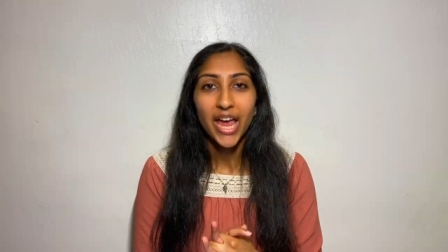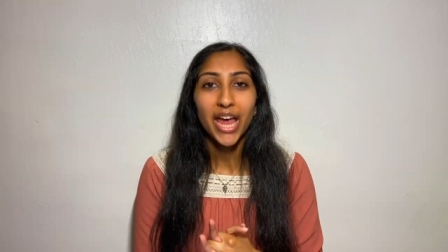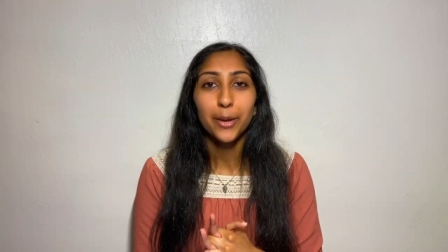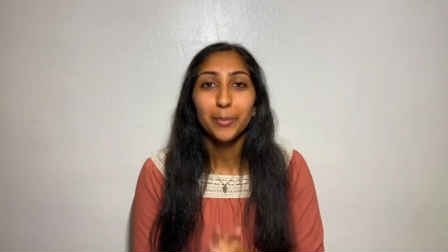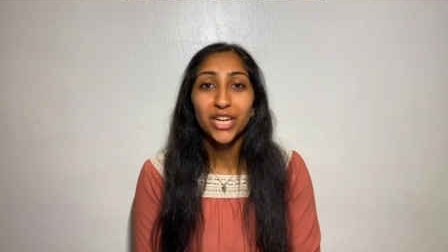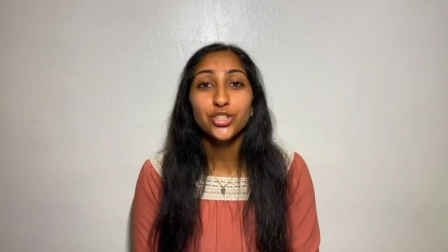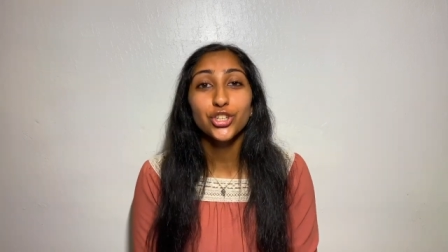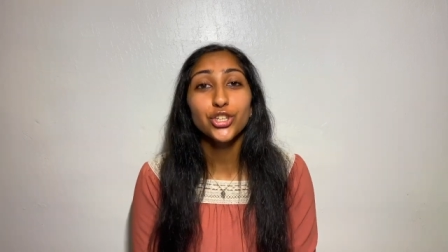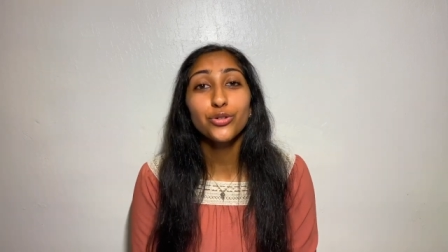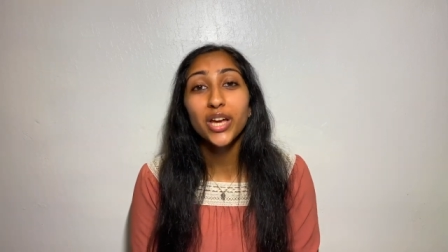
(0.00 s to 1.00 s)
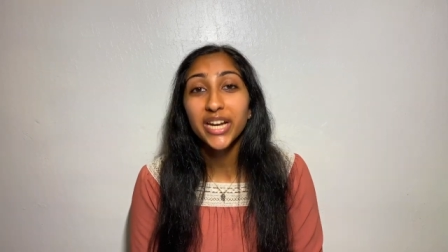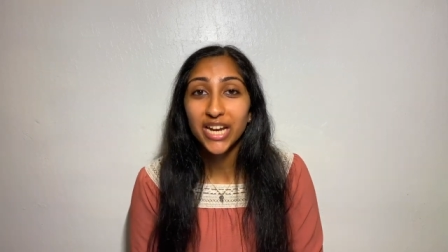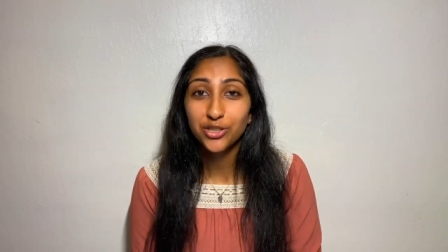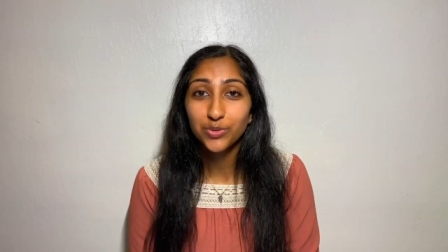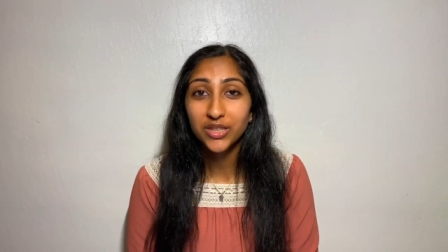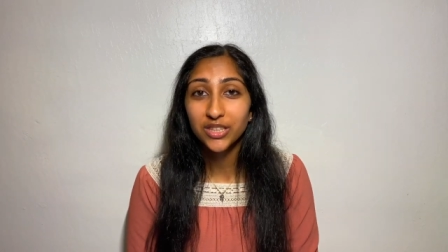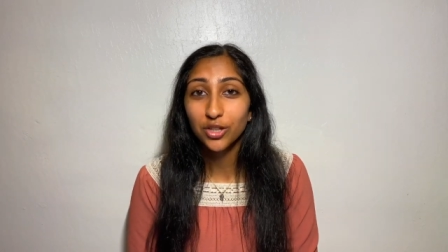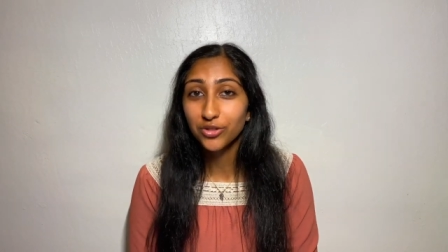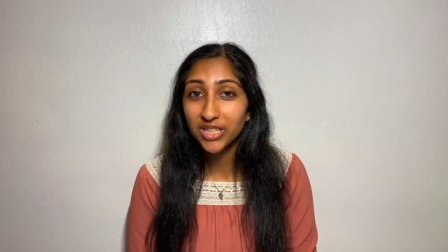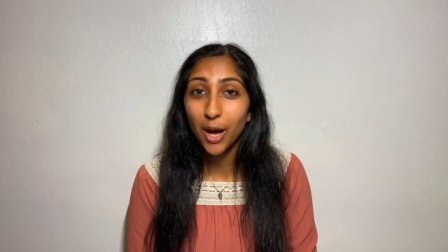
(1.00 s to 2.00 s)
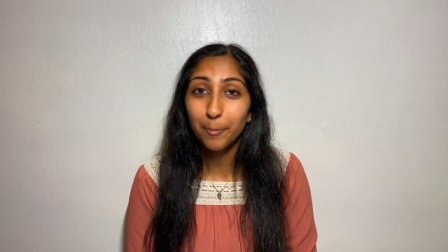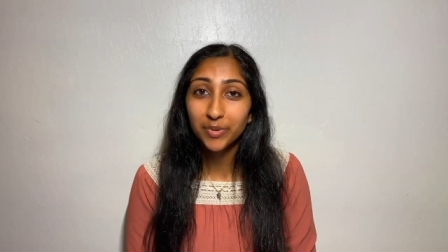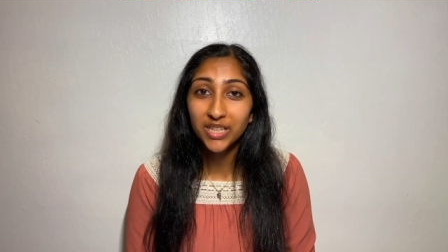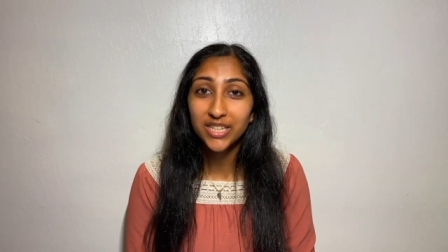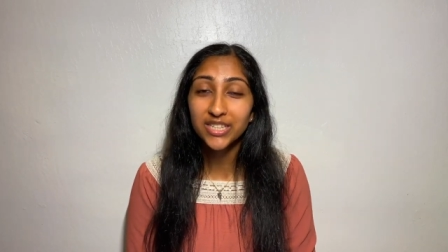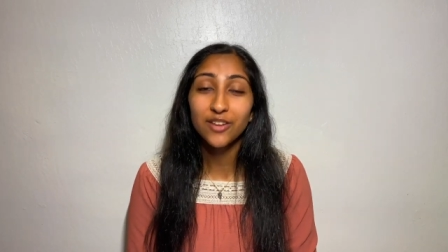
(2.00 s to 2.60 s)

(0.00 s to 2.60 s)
and make sure you connect with those companies